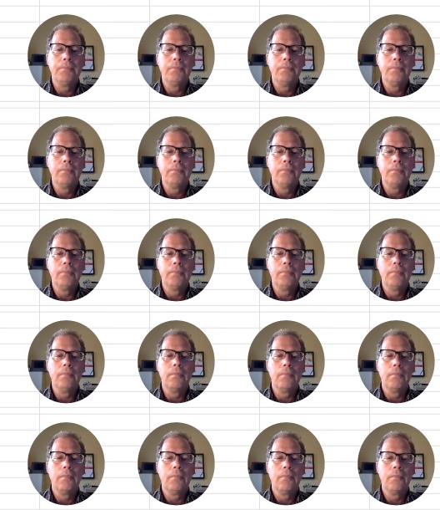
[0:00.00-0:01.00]

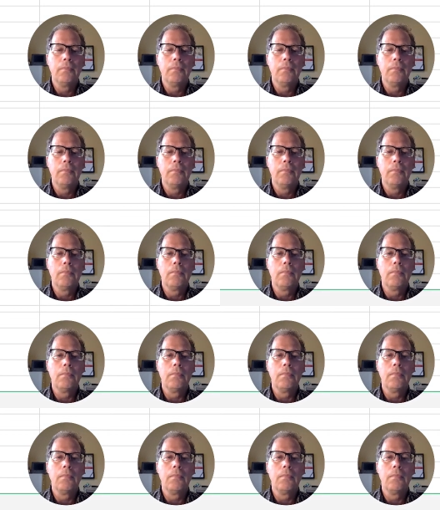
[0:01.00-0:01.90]
(silence)